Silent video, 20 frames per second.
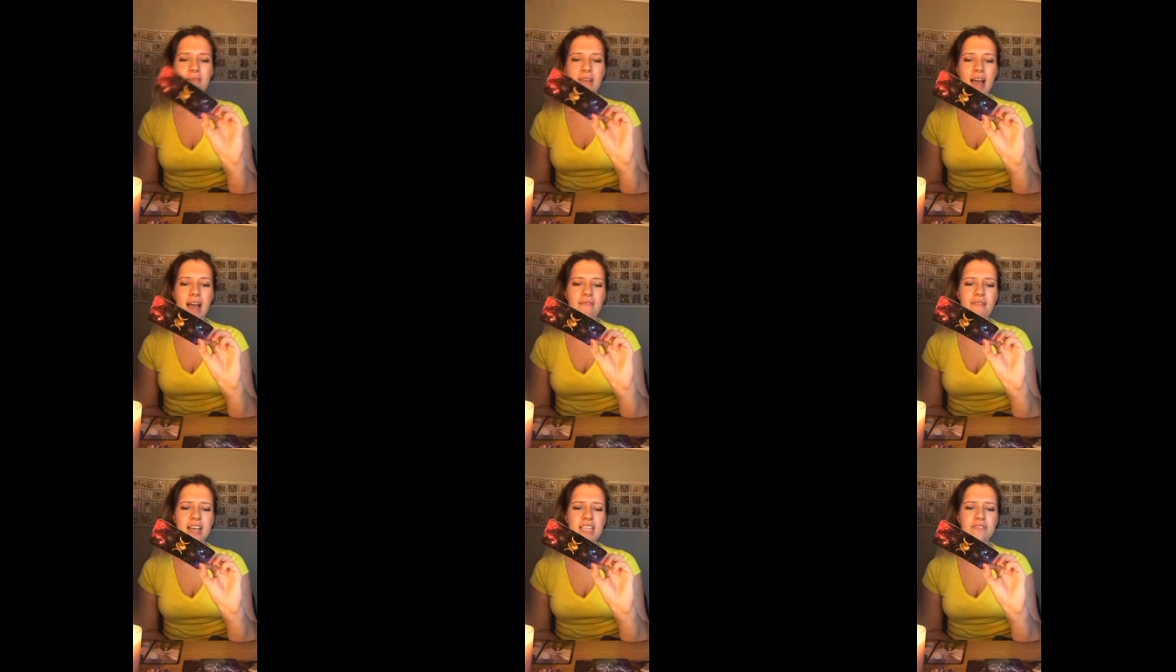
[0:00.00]

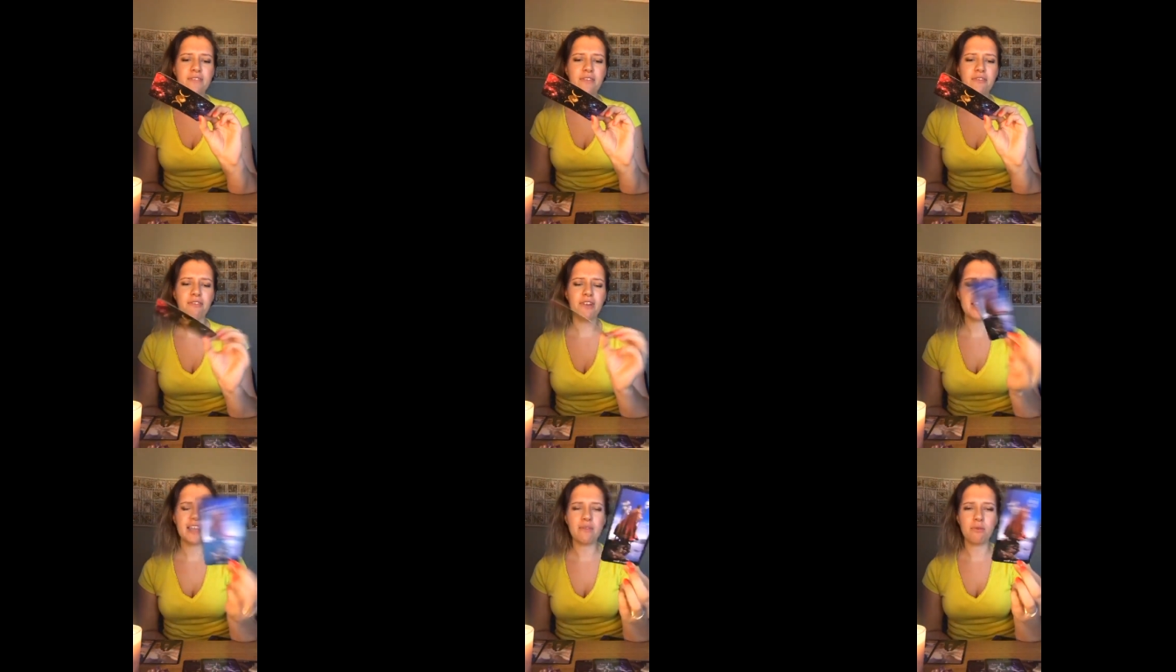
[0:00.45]
And that's for
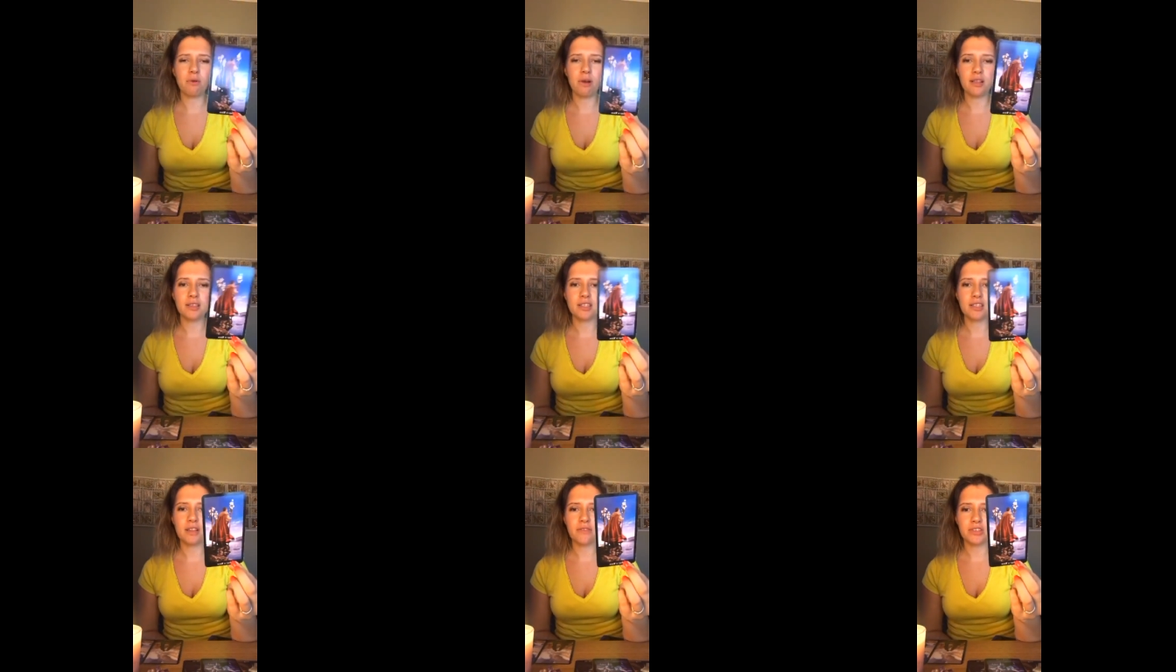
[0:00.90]
three of
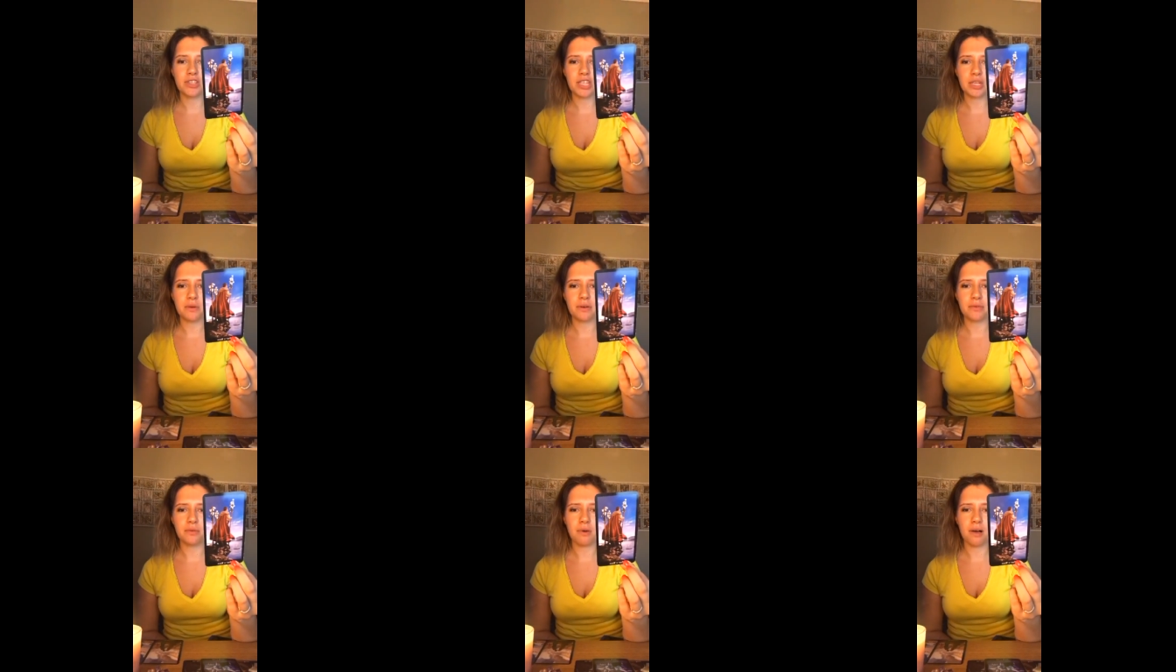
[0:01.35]
wands, not for
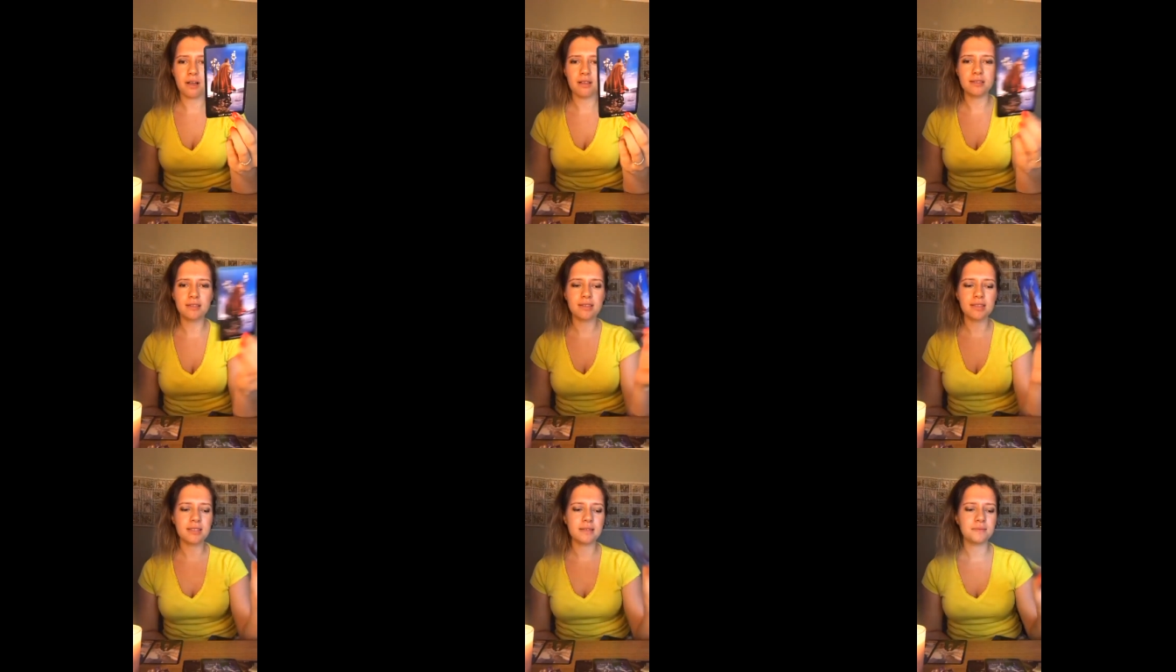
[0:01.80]
two of
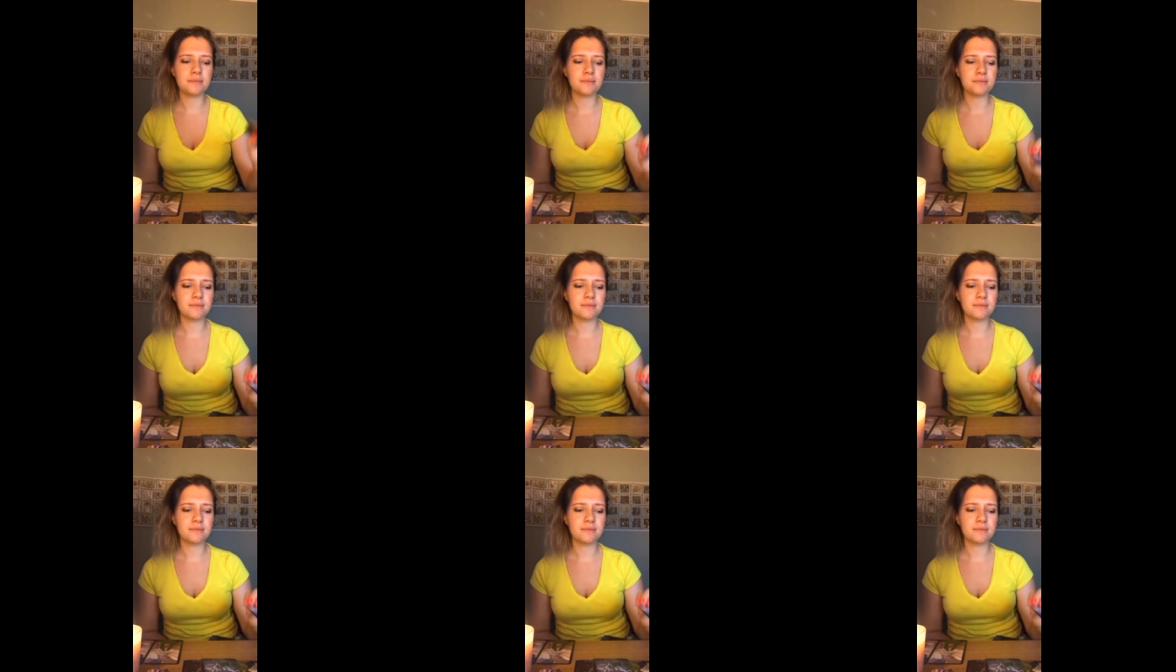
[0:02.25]
wands.